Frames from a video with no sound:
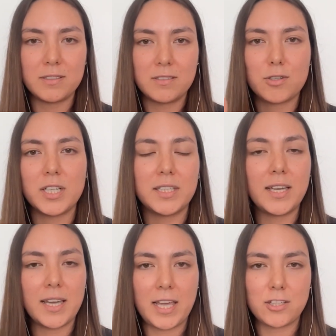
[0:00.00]
so that they
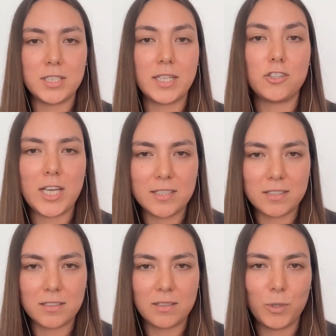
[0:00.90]
can actually digest
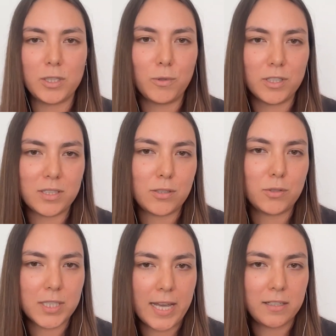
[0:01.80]
what it was that you said.